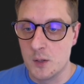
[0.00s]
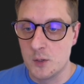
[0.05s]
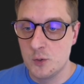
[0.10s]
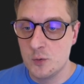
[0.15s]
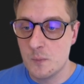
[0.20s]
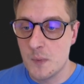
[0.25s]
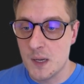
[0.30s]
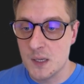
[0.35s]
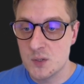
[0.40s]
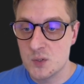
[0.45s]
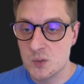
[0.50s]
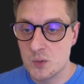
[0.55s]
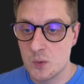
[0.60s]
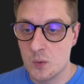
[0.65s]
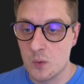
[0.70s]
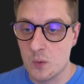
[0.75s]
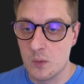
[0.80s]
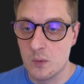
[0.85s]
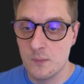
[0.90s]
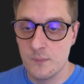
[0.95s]
you might
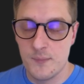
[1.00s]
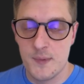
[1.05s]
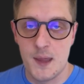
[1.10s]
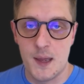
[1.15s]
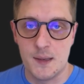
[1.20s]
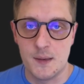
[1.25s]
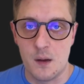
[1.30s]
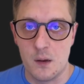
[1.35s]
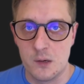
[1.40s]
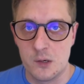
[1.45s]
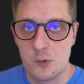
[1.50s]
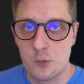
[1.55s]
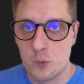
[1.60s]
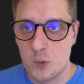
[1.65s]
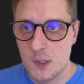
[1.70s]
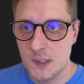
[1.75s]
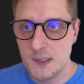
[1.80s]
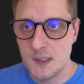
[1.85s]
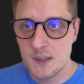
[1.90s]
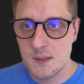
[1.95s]
saw that I
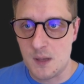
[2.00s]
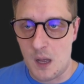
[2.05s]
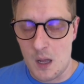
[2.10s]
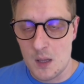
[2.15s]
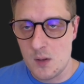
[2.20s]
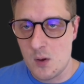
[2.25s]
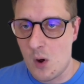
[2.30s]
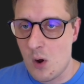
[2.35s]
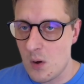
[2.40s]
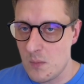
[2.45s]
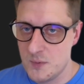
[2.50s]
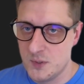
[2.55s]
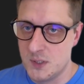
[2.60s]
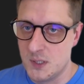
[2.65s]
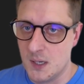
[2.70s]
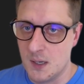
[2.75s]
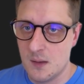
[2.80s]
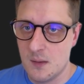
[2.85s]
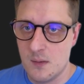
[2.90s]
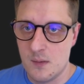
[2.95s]
created an
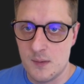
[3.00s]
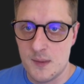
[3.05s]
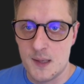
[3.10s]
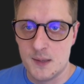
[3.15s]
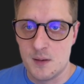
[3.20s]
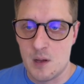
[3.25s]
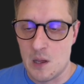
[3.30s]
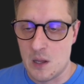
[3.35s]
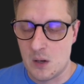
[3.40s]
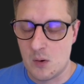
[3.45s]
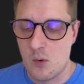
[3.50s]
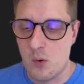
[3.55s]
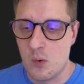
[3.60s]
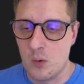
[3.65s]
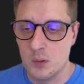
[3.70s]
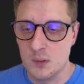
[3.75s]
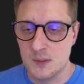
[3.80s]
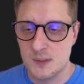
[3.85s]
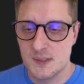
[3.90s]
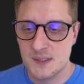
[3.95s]
object that I
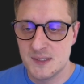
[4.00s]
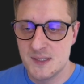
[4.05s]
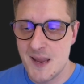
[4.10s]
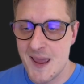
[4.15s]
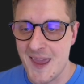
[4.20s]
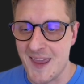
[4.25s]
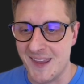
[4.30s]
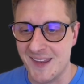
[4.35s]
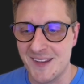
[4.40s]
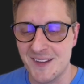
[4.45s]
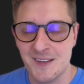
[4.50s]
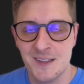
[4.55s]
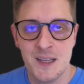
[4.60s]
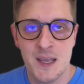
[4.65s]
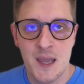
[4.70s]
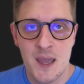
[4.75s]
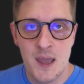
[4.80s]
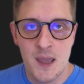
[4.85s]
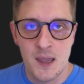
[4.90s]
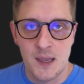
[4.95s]
call state.
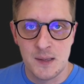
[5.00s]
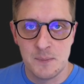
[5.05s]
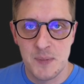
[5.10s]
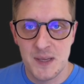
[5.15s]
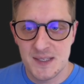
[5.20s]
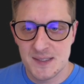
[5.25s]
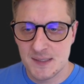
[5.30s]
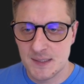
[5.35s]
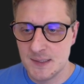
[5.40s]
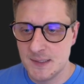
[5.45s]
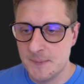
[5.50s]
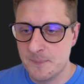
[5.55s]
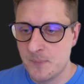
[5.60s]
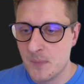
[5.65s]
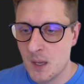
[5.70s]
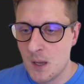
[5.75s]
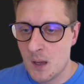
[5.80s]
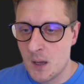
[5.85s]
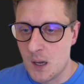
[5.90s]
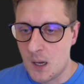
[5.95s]
And basically,
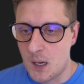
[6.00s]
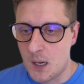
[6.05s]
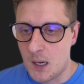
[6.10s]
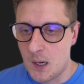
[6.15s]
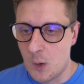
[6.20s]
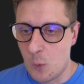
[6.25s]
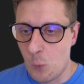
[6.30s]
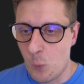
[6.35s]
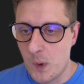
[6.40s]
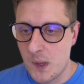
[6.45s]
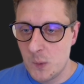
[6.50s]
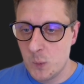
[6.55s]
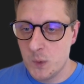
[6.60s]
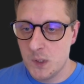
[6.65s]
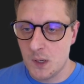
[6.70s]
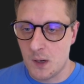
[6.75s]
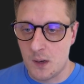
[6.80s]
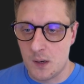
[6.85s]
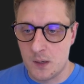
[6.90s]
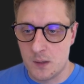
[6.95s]
when
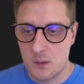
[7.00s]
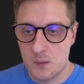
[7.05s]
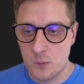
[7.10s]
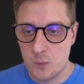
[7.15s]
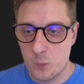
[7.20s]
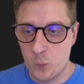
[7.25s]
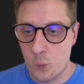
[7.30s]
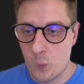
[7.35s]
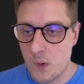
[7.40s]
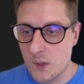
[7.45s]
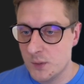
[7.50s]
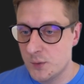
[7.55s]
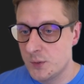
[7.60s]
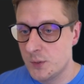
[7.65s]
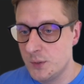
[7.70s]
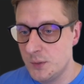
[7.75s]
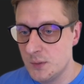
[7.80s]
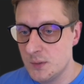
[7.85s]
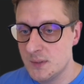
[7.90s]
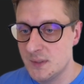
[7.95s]
we want
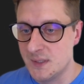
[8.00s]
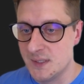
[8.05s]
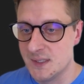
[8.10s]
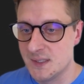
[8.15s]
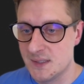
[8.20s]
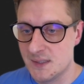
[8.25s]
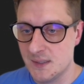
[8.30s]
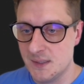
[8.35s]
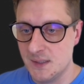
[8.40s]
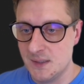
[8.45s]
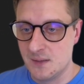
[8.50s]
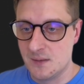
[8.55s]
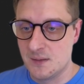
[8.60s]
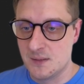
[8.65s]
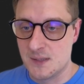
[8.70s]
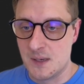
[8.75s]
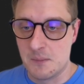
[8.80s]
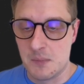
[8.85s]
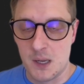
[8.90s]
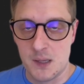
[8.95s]
to use this in
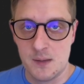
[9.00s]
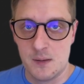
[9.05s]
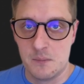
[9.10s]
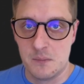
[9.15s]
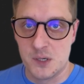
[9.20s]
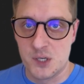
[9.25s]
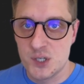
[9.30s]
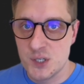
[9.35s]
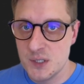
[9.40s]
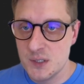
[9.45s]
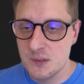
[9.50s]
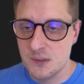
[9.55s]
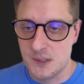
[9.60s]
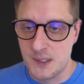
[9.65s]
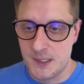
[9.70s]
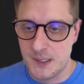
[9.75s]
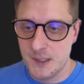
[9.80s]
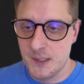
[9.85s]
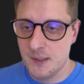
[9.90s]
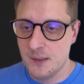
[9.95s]
some kind of machine
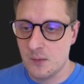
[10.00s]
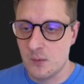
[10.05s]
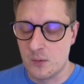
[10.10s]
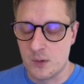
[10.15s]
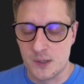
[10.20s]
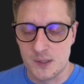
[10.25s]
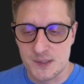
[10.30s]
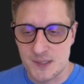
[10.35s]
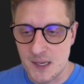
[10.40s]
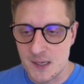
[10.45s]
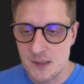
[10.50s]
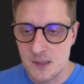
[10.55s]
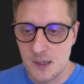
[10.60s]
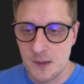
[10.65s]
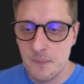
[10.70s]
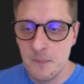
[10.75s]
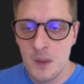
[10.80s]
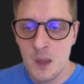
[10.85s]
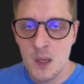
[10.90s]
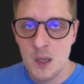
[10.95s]
learning or
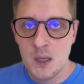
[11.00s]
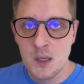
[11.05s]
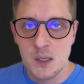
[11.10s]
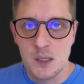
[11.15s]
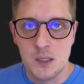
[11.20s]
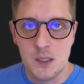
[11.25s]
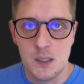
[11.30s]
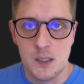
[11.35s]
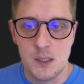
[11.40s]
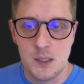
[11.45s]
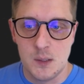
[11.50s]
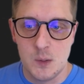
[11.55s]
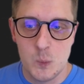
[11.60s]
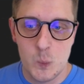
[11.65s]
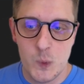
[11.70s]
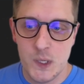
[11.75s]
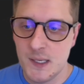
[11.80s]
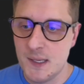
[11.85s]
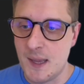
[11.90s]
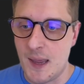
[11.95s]
etc.,
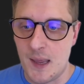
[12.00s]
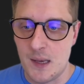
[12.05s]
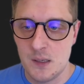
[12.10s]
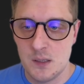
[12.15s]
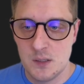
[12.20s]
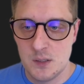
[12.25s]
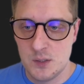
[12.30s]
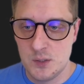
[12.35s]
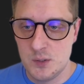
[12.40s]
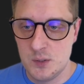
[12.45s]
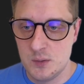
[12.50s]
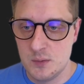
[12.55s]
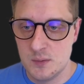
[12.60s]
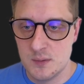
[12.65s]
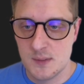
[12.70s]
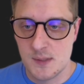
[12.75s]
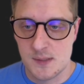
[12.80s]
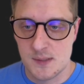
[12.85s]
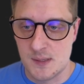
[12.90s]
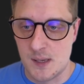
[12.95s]
we can't
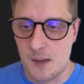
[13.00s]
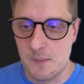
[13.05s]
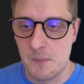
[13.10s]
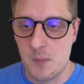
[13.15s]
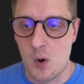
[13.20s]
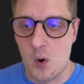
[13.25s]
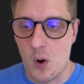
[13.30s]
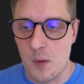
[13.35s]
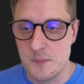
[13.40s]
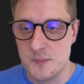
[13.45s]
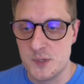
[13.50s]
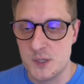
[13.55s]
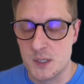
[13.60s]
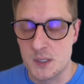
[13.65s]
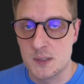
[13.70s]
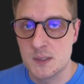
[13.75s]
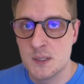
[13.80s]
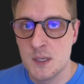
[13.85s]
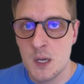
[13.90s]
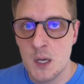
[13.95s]
use some
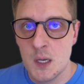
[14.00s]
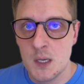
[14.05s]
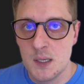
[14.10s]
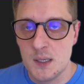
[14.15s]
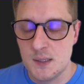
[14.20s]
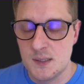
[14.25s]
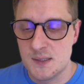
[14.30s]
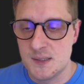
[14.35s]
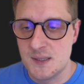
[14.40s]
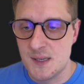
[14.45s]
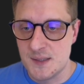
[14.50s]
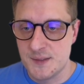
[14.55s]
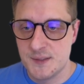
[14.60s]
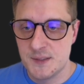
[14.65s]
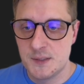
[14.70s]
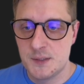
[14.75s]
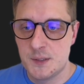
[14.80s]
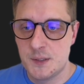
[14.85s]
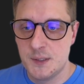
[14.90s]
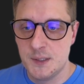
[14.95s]
objects. It's
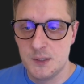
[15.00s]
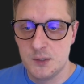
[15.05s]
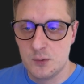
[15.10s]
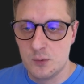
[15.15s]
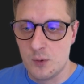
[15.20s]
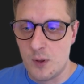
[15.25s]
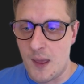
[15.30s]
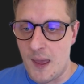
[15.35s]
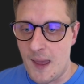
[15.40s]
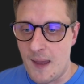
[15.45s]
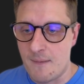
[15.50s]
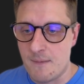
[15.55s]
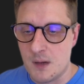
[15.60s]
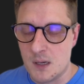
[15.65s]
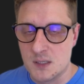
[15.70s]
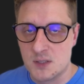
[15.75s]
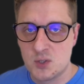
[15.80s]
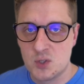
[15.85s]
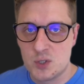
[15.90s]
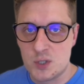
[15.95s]
necessary to have
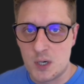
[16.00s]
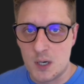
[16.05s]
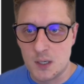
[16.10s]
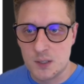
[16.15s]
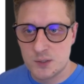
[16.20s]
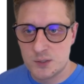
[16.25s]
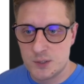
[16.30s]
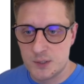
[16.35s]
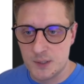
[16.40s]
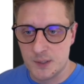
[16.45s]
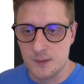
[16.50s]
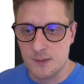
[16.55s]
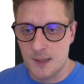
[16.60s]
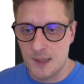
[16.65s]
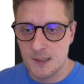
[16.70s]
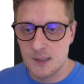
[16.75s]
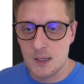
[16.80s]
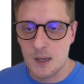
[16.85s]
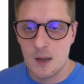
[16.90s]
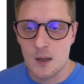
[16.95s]
a structured
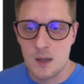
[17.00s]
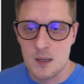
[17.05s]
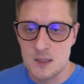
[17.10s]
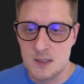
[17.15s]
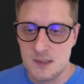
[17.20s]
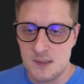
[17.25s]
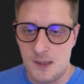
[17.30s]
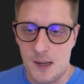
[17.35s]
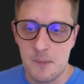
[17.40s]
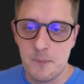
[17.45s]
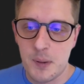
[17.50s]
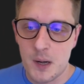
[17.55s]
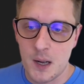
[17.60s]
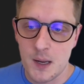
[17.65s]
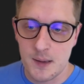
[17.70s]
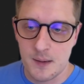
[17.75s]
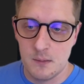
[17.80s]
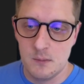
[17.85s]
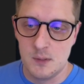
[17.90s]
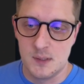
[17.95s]
data as
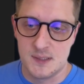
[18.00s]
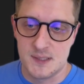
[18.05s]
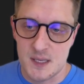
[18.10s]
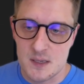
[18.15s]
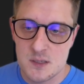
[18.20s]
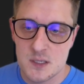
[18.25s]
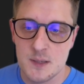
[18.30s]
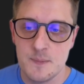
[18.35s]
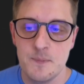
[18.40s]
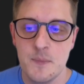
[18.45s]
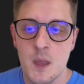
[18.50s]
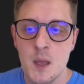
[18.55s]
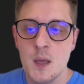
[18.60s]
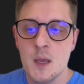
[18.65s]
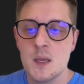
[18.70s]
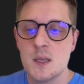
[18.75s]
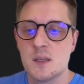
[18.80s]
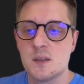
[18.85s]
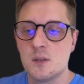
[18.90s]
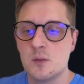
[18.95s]
NumPy and etc.
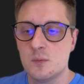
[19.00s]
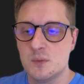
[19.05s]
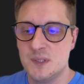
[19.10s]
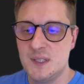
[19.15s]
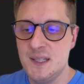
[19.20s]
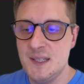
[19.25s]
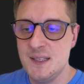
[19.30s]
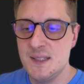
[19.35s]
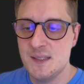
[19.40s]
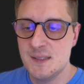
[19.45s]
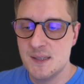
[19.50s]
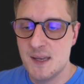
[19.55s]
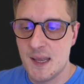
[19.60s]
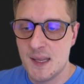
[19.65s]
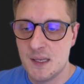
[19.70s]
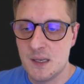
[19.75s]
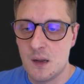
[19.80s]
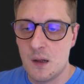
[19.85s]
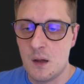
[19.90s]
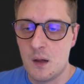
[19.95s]
So these
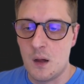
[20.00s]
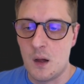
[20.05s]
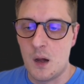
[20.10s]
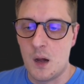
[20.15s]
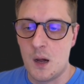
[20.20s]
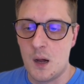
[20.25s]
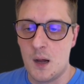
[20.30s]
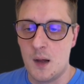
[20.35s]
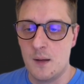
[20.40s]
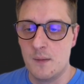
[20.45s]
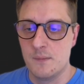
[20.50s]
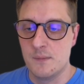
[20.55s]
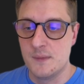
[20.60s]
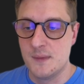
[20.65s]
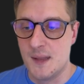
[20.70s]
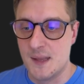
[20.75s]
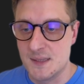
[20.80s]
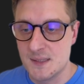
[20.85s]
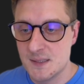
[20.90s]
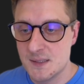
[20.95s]
data are
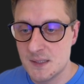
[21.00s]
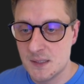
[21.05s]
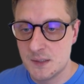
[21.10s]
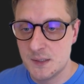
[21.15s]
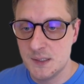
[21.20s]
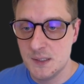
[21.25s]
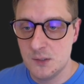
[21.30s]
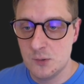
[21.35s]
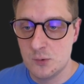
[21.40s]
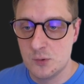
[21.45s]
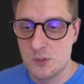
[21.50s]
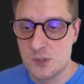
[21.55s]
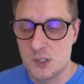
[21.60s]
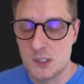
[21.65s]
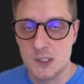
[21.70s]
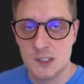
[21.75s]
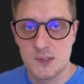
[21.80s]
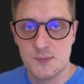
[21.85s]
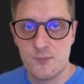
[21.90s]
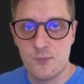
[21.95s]
necessary to
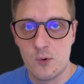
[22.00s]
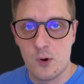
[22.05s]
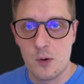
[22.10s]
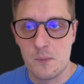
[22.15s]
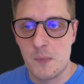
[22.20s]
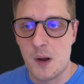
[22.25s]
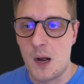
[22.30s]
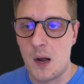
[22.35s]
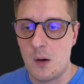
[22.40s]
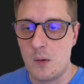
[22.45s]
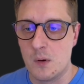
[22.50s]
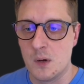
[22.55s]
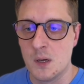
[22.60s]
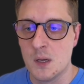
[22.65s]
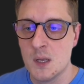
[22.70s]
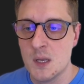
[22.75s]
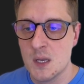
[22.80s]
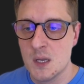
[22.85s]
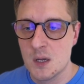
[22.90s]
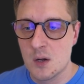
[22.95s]
transform
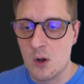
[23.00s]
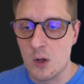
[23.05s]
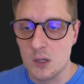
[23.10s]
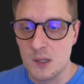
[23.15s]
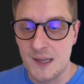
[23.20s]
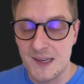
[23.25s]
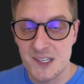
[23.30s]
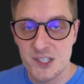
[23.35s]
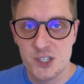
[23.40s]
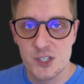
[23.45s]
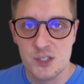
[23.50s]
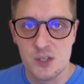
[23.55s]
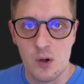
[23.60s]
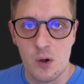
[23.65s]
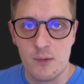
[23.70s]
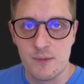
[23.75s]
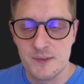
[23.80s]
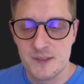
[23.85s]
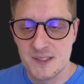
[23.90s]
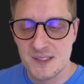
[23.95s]
our collection
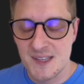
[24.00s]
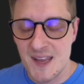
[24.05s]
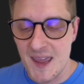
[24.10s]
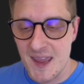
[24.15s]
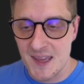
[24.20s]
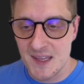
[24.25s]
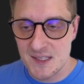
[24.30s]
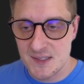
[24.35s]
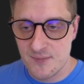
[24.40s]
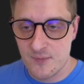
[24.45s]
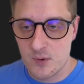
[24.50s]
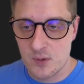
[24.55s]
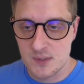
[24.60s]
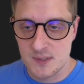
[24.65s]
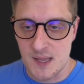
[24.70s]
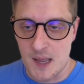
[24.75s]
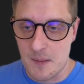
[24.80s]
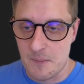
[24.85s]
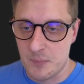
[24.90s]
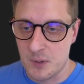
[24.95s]
of states, for
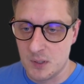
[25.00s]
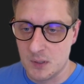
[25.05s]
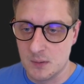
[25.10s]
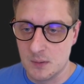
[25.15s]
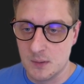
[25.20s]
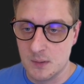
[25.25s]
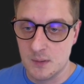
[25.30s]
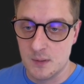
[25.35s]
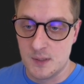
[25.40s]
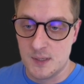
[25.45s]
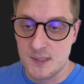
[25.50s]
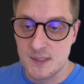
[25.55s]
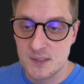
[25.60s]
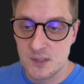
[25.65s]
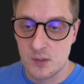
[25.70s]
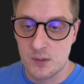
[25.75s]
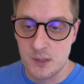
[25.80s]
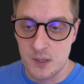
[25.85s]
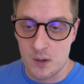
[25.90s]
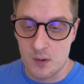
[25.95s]
example,
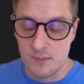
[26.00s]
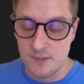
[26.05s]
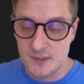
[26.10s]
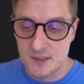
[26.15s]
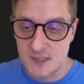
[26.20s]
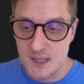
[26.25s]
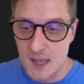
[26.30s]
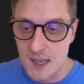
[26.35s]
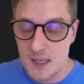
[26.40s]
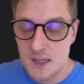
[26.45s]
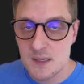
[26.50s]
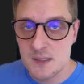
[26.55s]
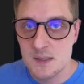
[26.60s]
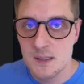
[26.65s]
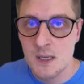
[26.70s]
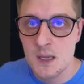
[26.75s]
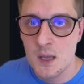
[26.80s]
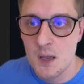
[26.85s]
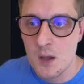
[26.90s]
history of states